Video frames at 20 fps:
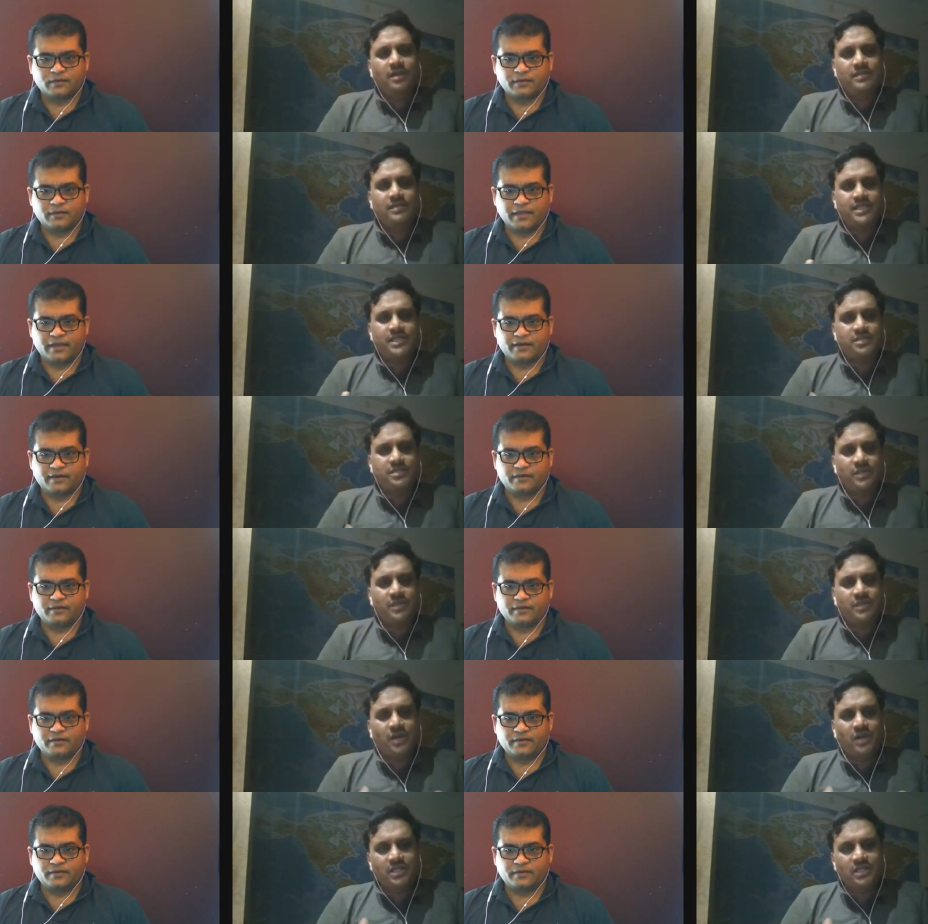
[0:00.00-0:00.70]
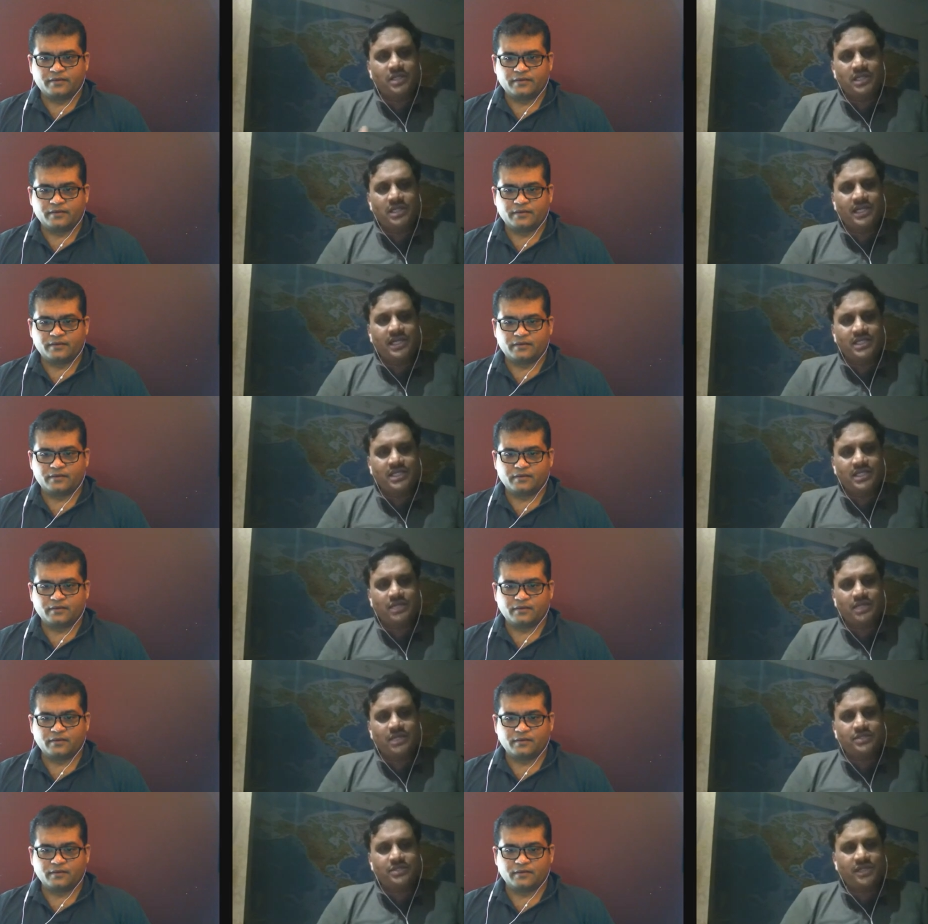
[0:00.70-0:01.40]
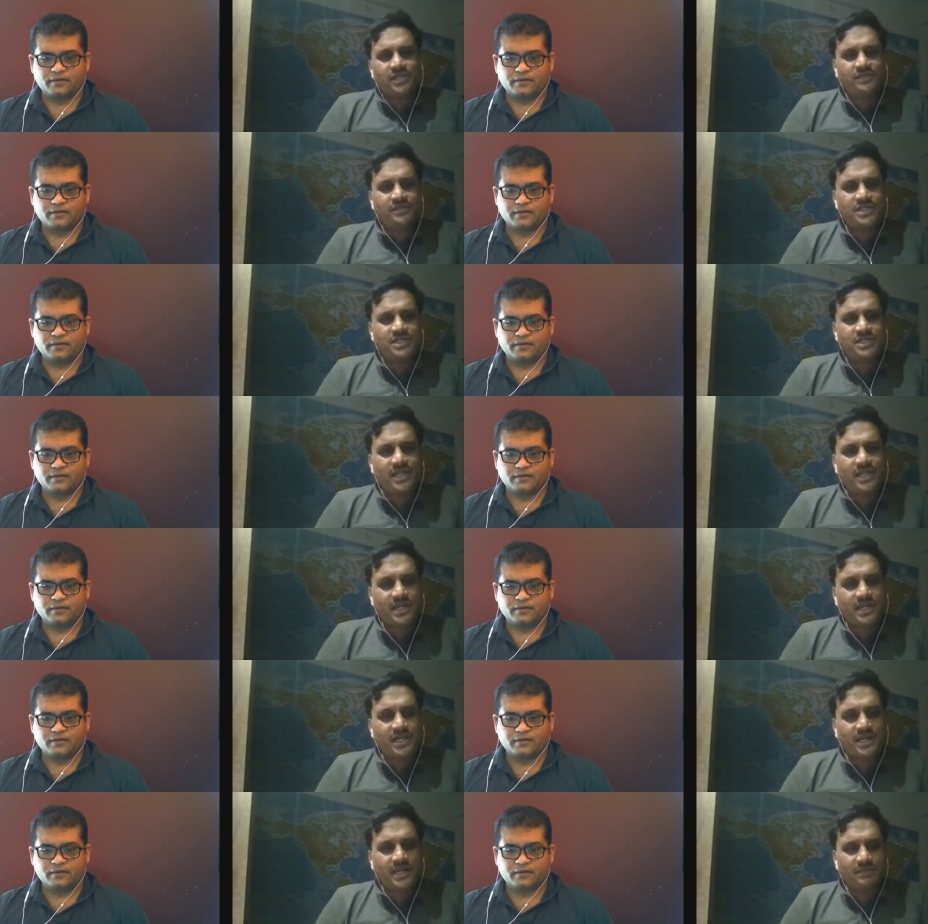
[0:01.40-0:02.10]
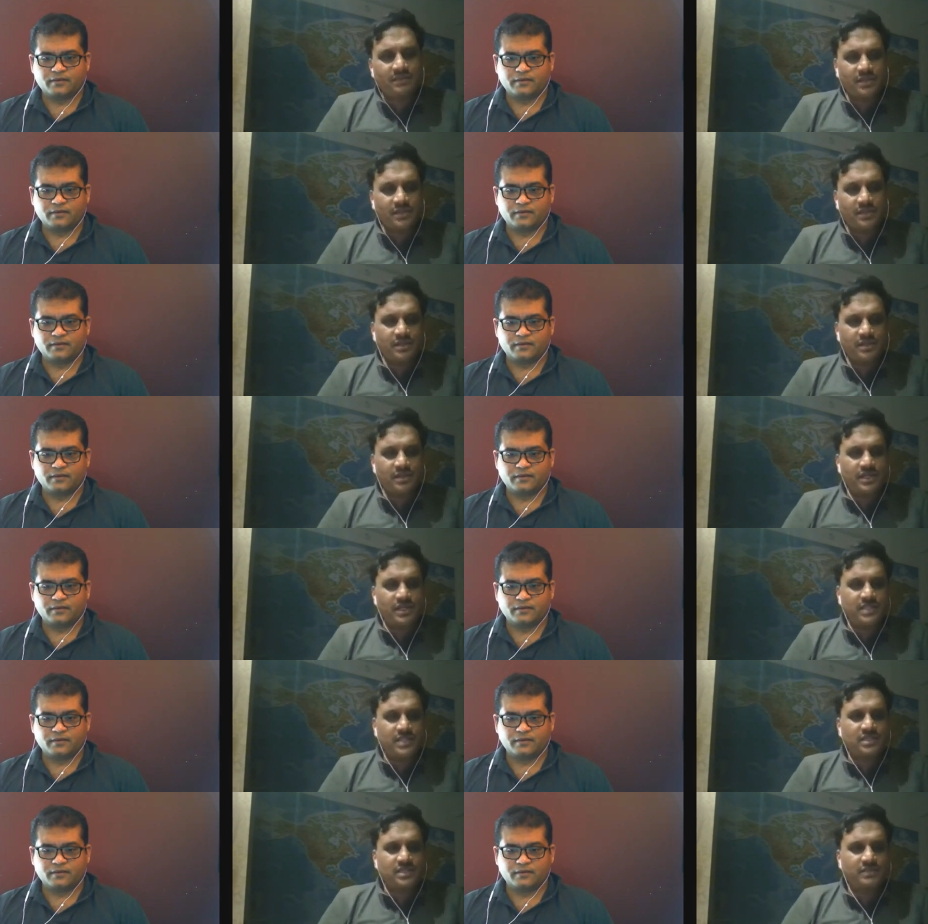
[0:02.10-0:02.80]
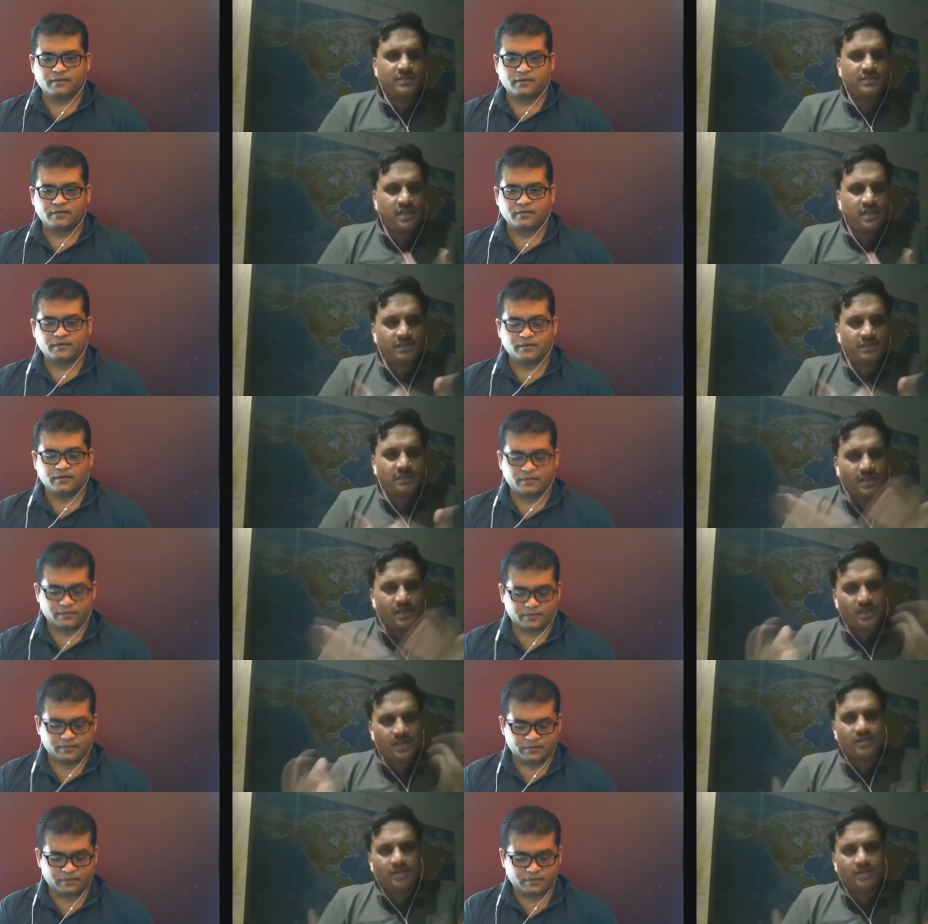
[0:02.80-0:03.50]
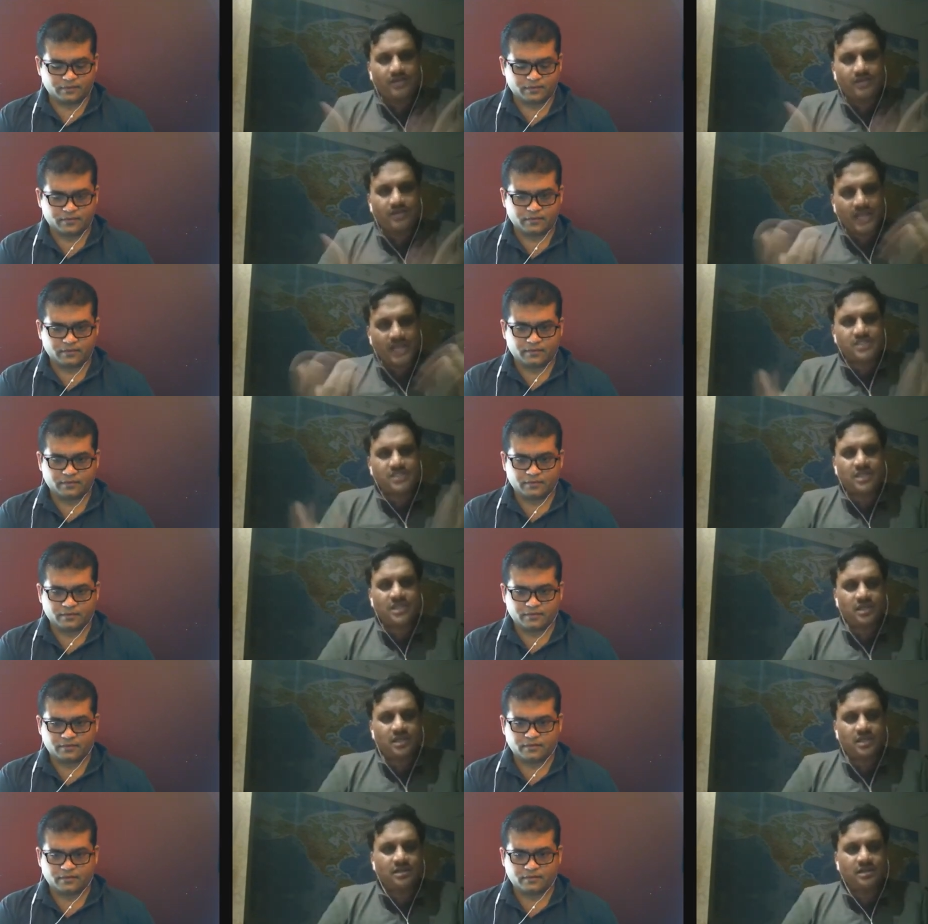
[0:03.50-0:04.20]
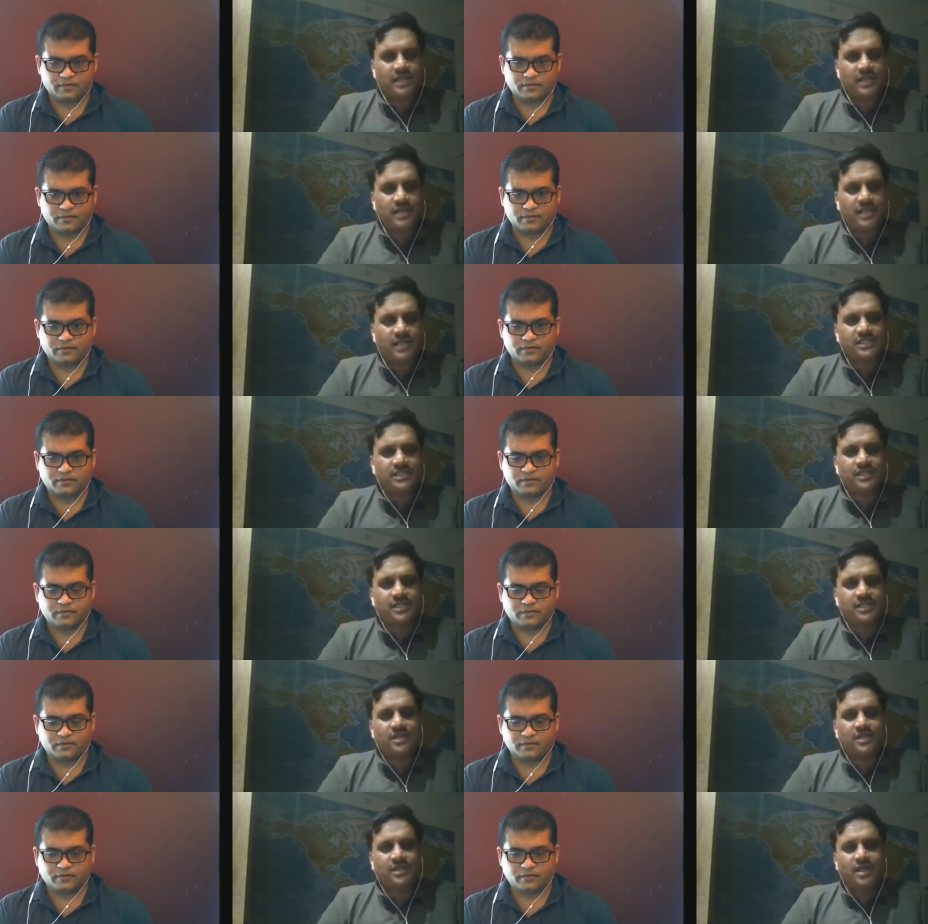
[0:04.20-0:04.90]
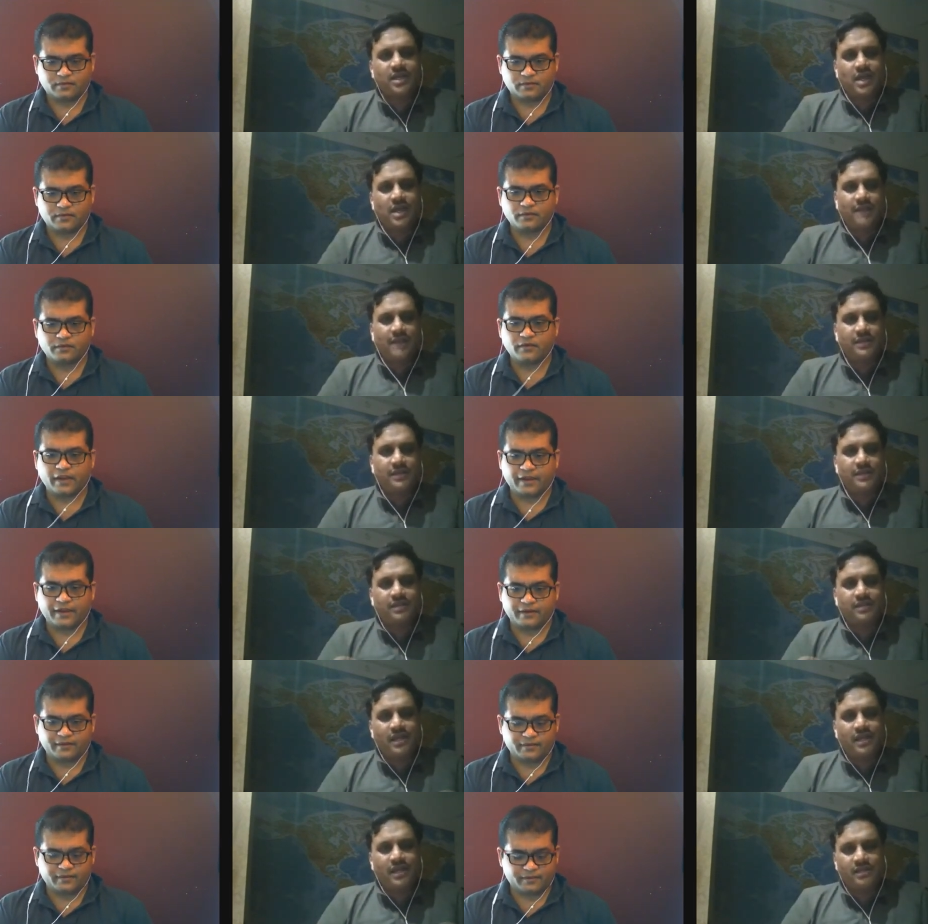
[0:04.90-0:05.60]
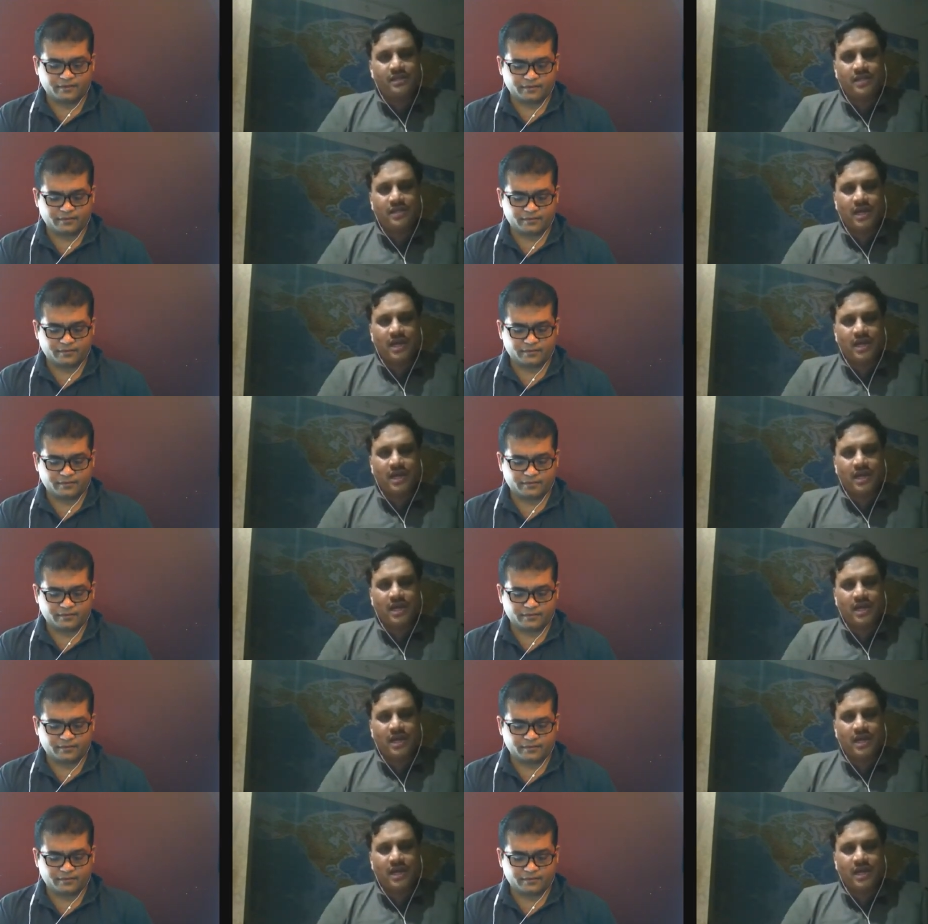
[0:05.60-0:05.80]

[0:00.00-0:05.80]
Speaker 1: Just yeah. because leaders outside of the state came in, it doesn't become a national election. I mean, right. they're